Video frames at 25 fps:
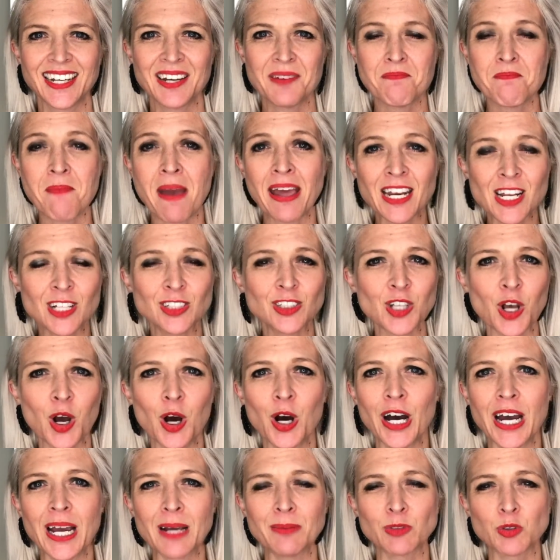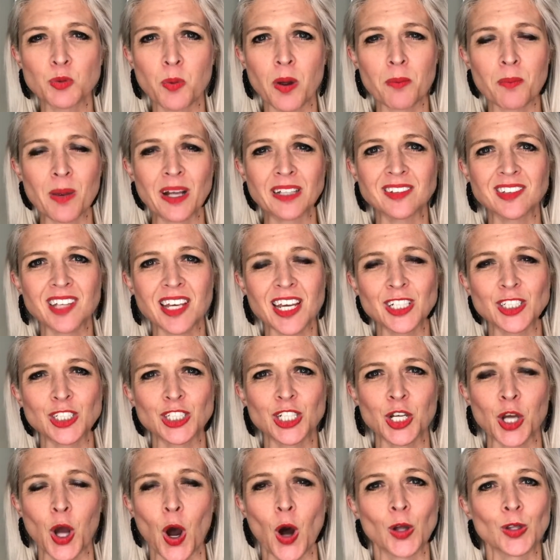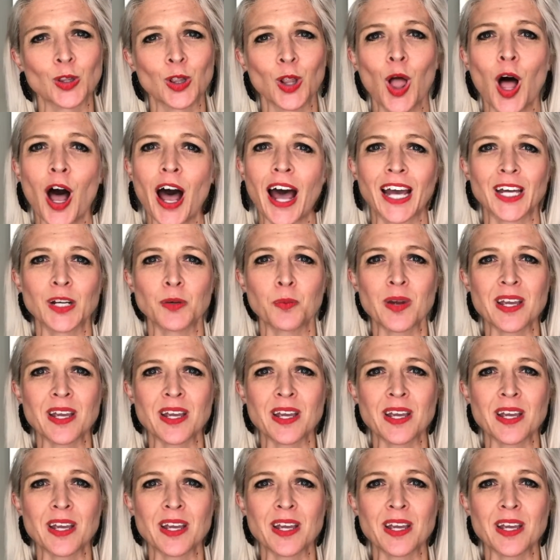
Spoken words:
Many times when we're teaching online,